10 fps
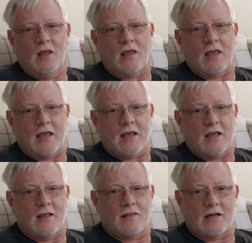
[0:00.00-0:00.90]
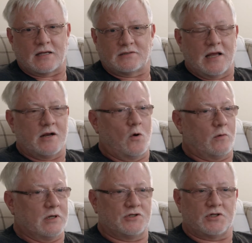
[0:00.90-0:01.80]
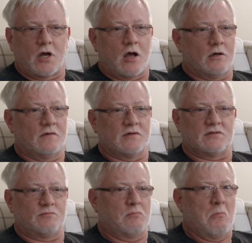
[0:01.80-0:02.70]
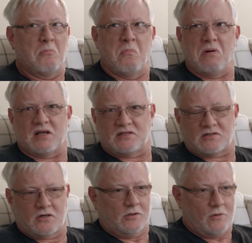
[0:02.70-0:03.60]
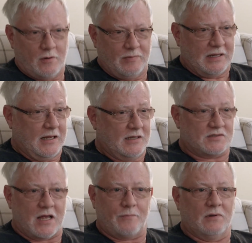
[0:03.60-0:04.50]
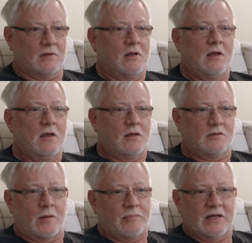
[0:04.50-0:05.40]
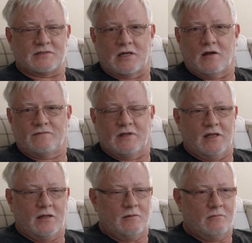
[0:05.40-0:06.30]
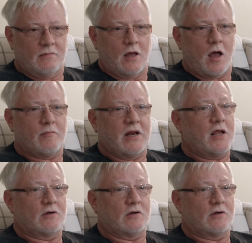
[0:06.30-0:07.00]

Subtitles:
And the next thing I know, we're in Chicago. There's buses galore picking us up and dumping us off at the Omni